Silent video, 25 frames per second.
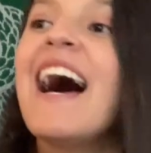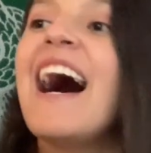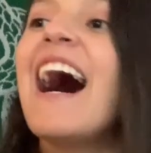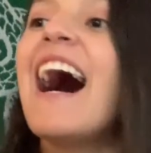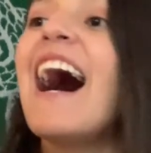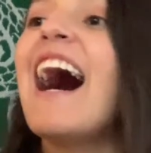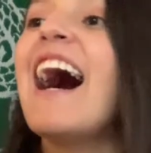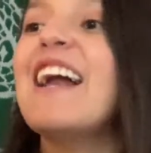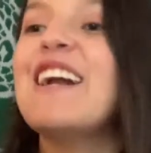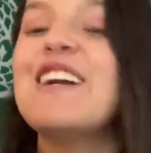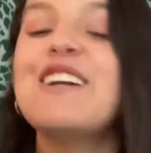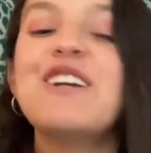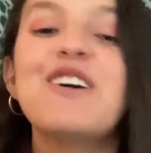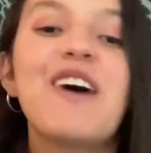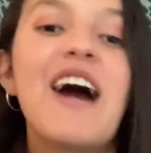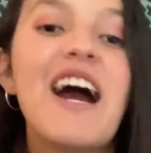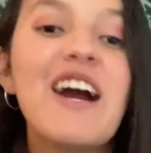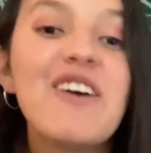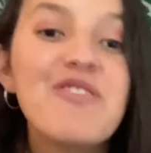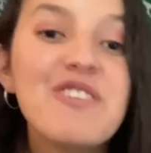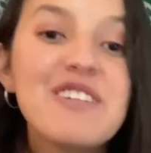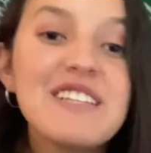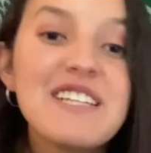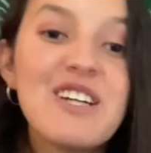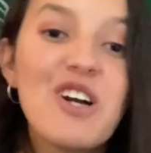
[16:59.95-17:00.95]
I don't know. I
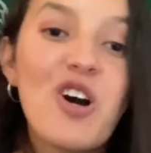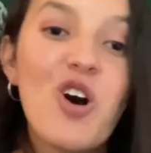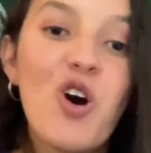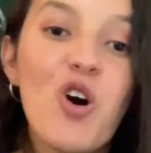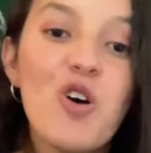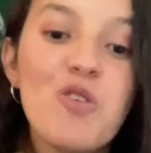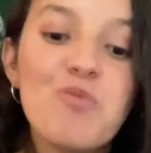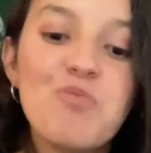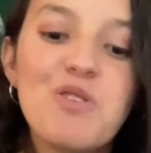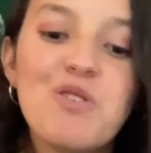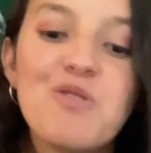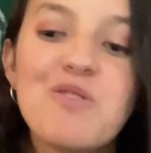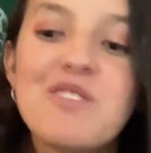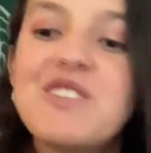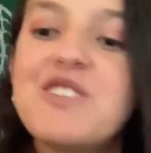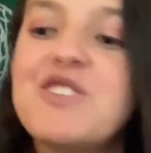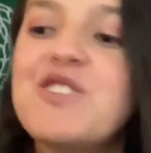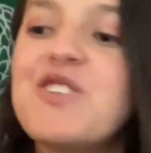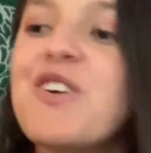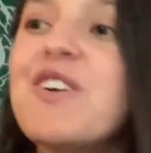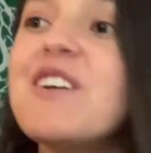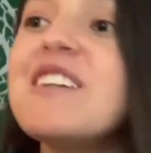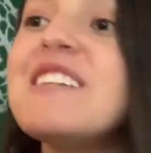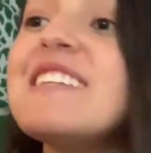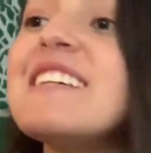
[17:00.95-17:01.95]
really hope you
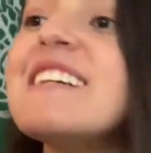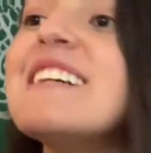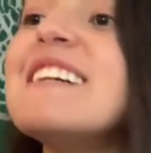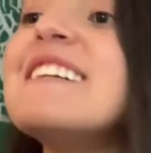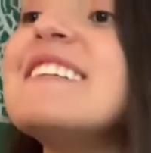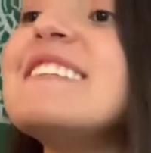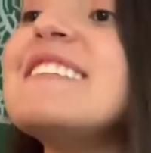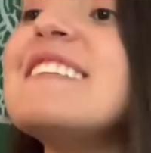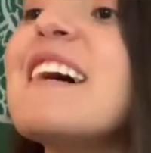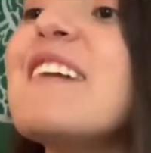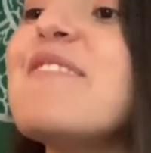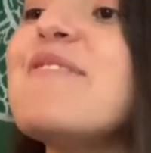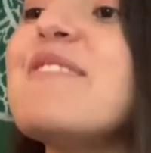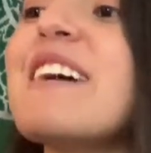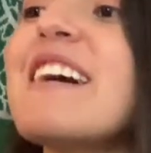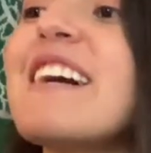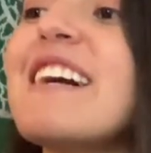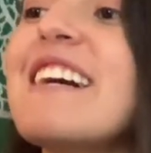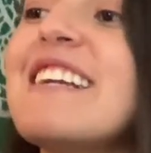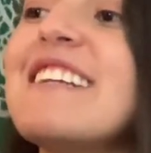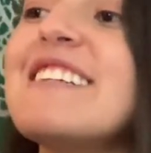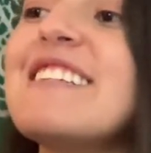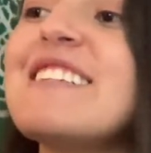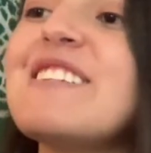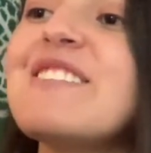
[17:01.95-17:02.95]
enjoy this. I'm not
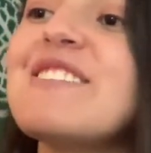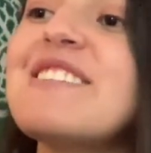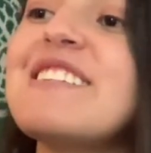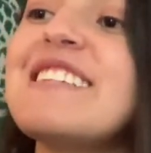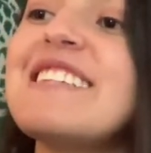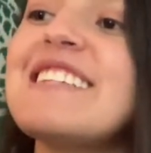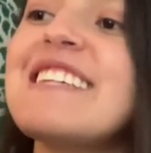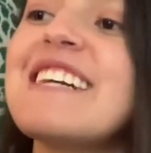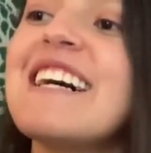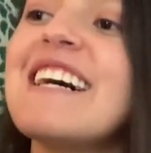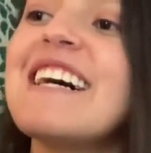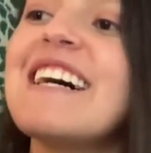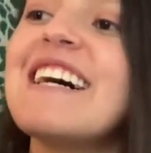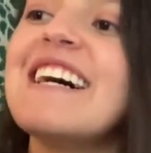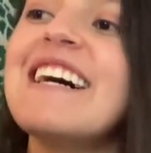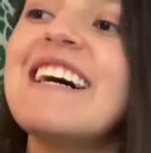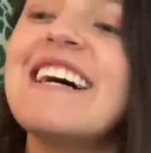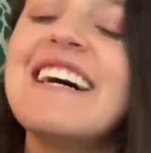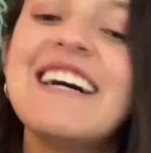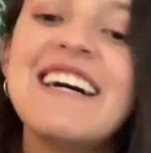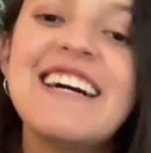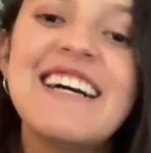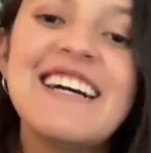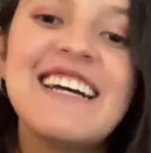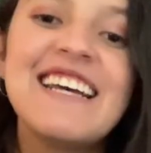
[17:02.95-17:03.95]
going to switch
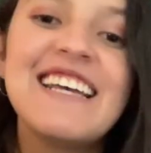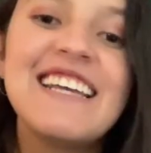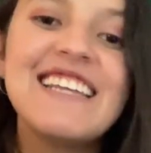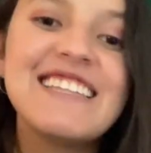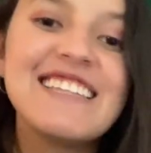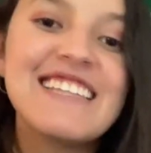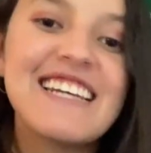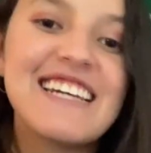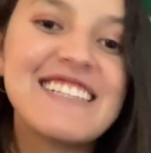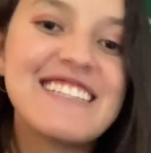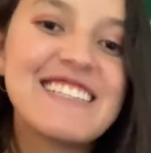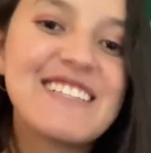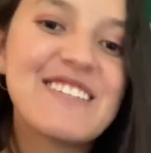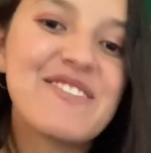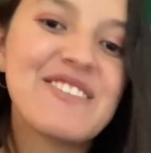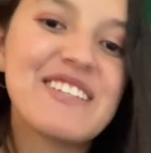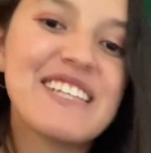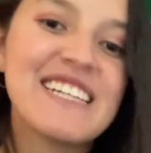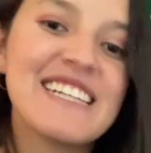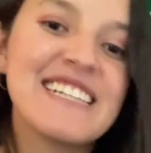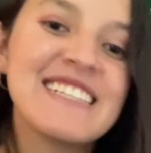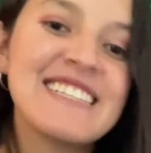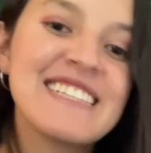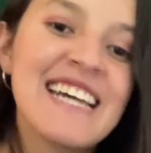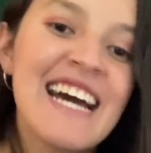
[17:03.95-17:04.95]
the lens of
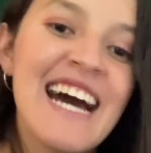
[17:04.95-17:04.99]
this.